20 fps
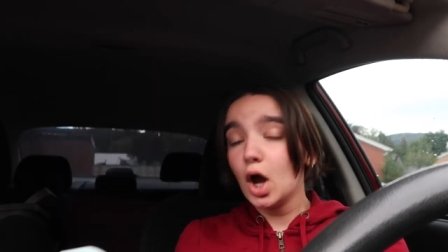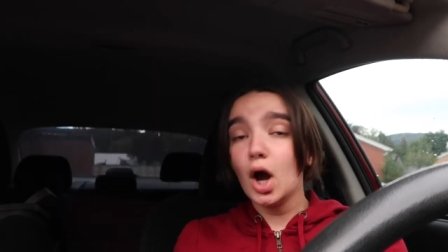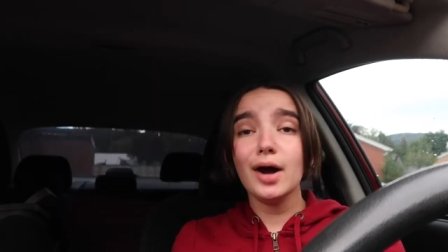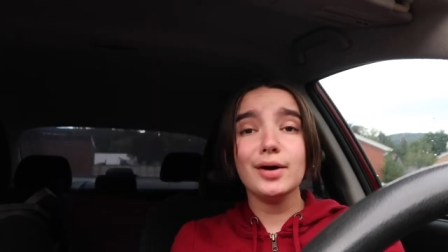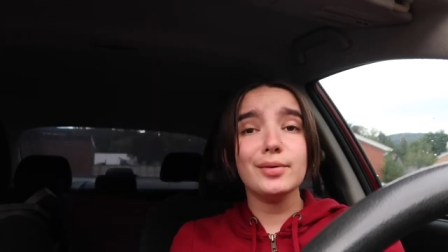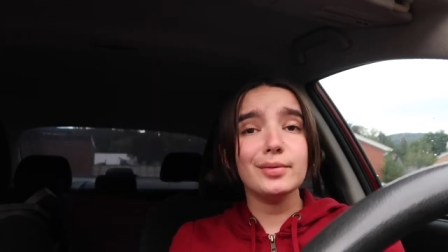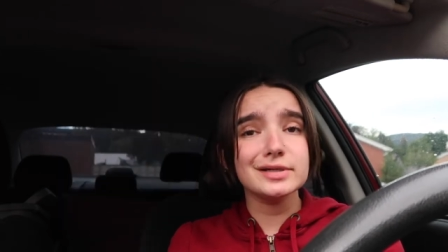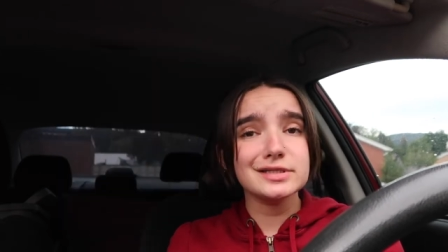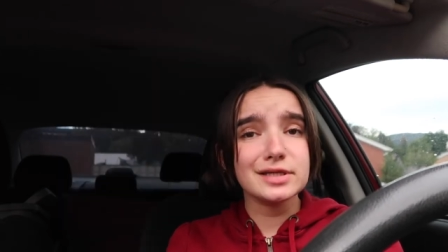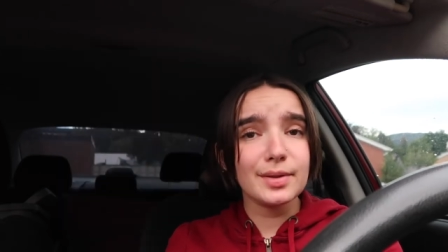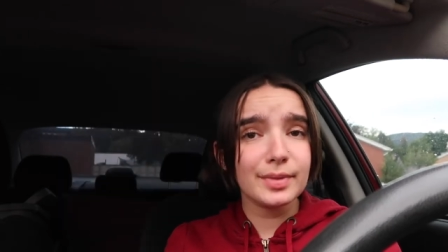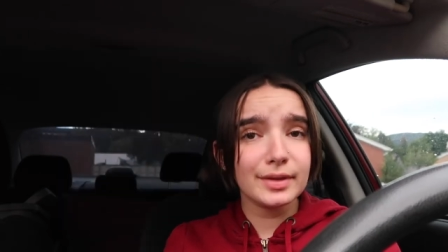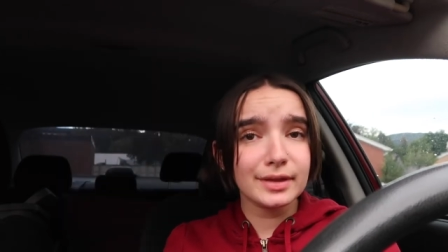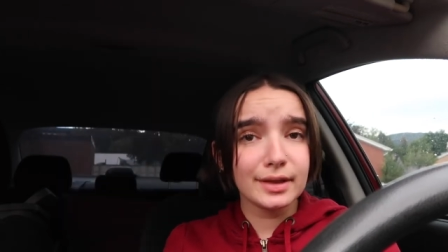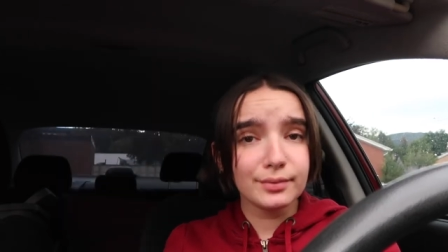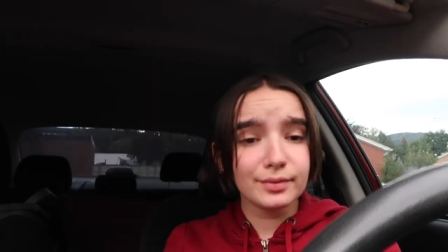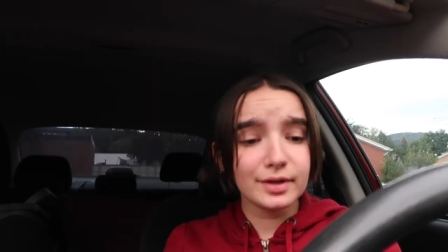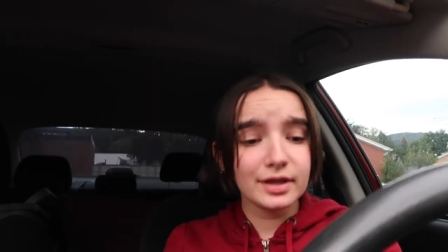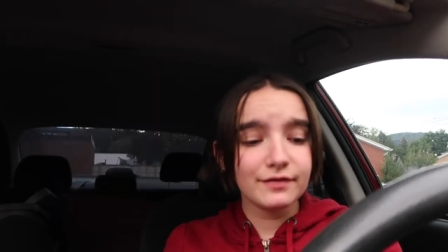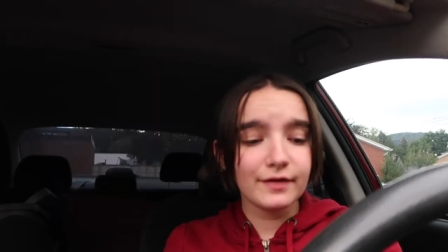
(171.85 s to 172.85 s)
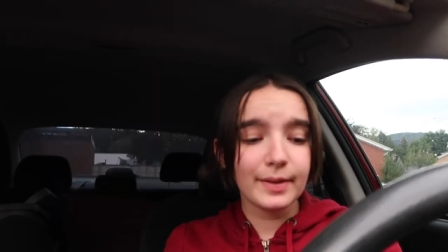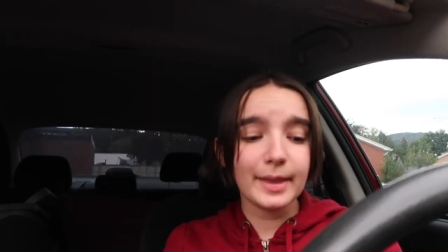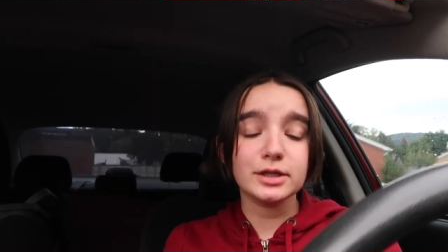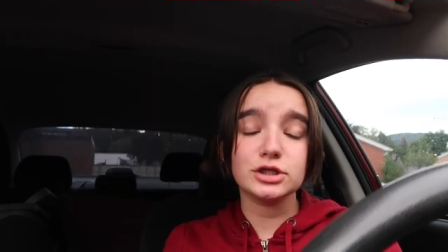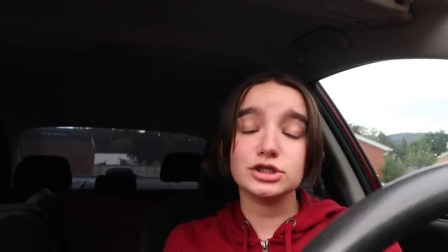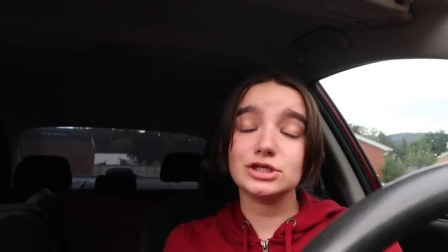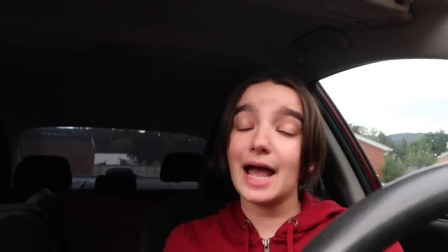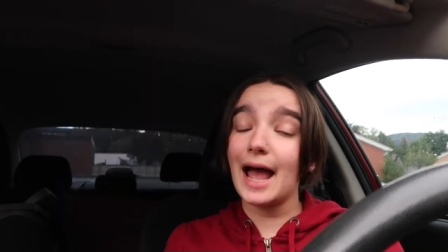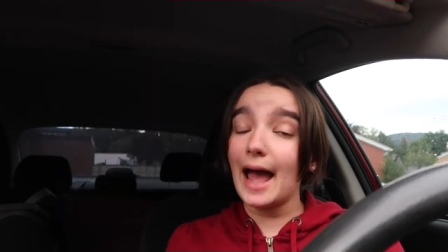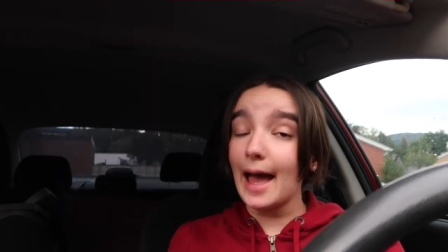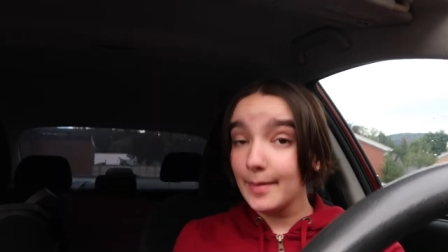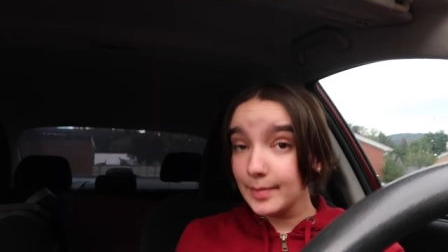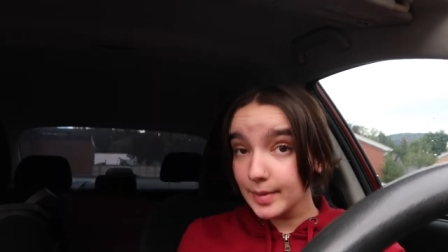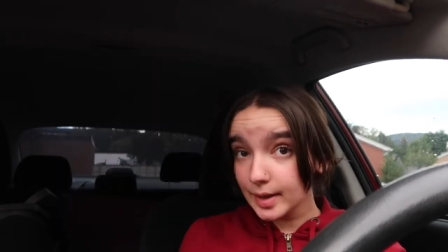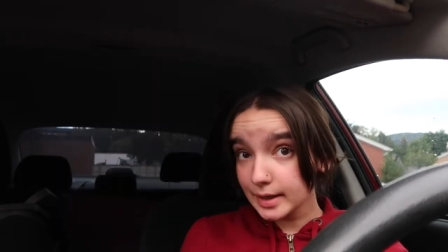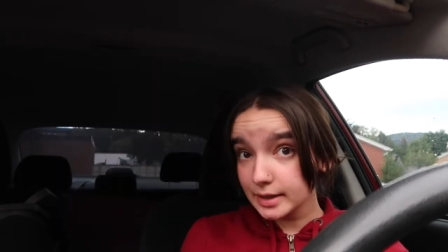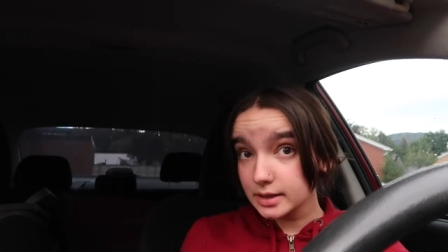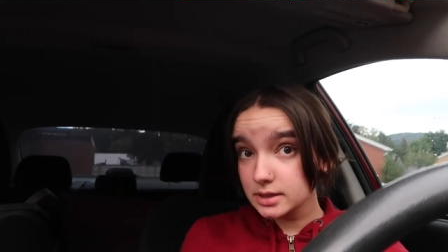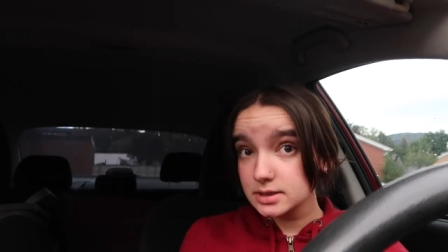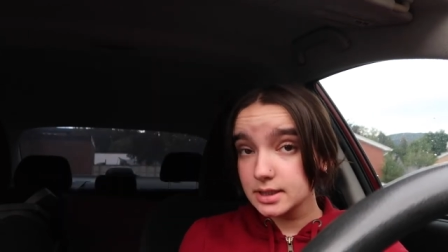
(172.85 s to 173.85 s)
Oh, something that really fun that just
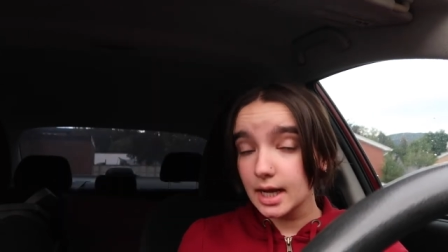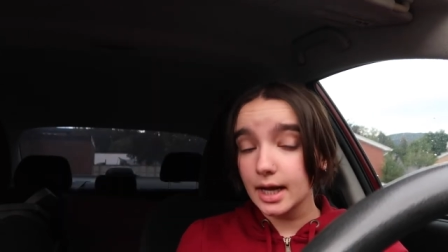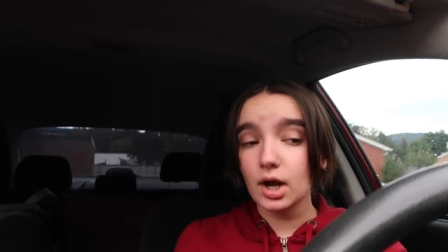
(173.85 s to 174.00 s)
happened.